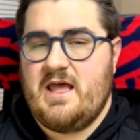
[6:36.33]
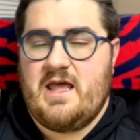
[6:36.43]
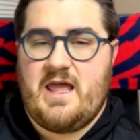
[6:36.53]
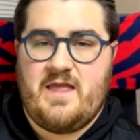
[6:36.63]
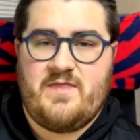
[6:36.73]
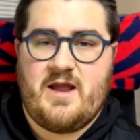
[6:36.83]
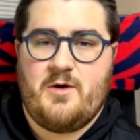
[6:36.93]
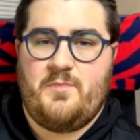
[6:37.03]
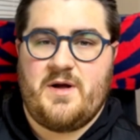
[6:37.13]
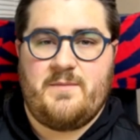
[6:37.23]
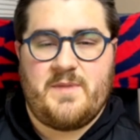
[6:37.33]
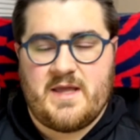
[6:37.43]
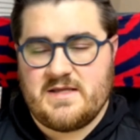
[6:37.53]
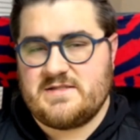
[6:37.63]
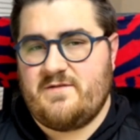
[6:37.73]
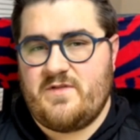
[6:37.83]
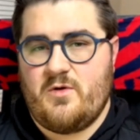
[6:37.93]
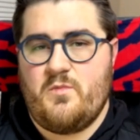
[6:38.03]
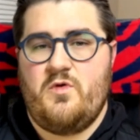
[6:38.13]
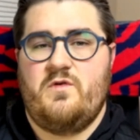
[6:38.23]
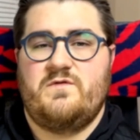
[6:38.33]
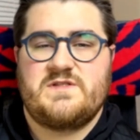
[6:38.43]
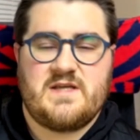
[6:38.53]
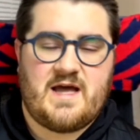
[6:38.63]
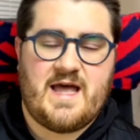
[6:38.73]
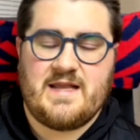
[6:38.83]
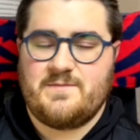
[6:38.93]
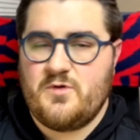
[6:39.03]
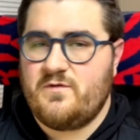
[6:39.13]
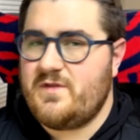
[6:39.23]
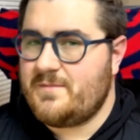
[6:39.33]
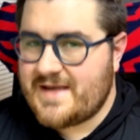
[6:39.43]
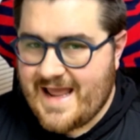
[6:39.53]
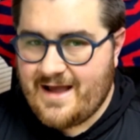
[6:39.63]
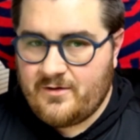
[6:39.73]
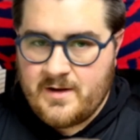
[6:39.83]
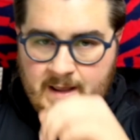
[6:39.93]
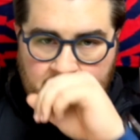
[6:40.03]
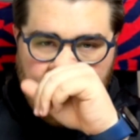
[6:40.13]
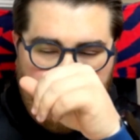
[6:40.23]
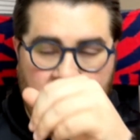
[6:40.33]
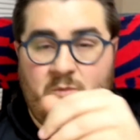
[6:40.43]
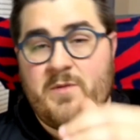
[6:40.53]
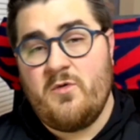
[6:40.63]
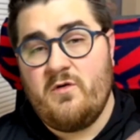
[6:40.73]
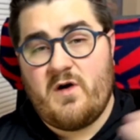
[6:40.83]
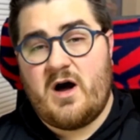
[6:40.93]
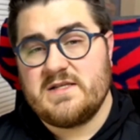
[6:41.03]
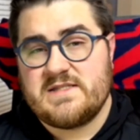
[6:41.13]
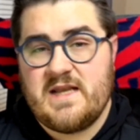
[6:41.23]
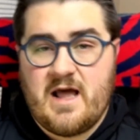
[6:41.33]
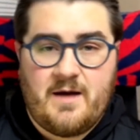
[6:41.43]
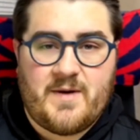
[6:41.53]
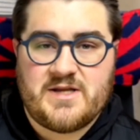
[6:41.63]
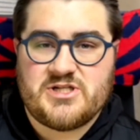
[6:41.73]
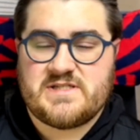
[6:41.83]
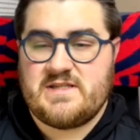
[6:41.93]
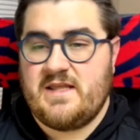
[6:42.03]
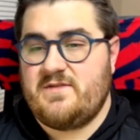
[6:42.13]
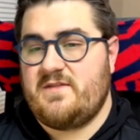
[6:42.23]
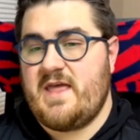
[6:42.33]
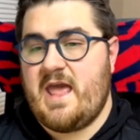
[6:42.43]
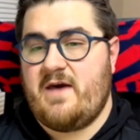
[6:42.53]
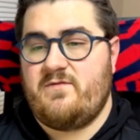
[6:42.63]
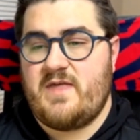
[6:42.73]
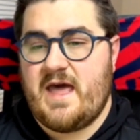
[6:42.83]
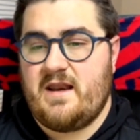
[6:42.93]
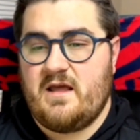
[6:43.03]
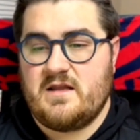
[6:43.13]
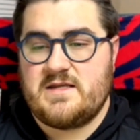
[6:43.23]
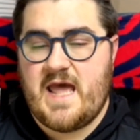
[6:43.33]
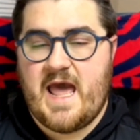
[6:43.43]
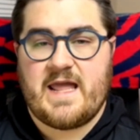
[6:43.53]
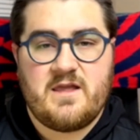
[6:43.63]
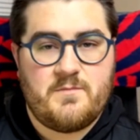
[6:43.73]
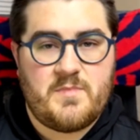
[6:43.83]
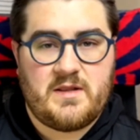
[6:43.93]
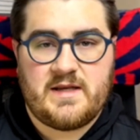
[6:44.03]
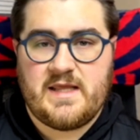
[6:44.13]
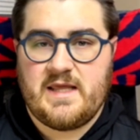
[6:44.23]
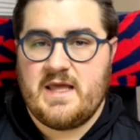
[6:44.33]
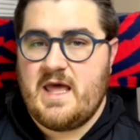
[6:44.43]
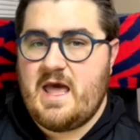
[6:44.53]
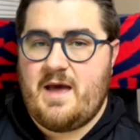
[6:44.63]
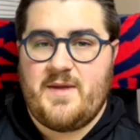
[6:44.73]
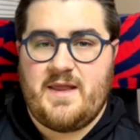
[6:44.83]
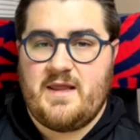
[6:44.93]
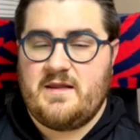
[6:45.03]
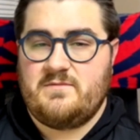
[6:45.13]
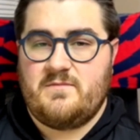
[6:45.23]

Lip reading: in there, but because of their moves, I had to move them down. And we move Austin up. I just think that they have that attacking ability. I mean,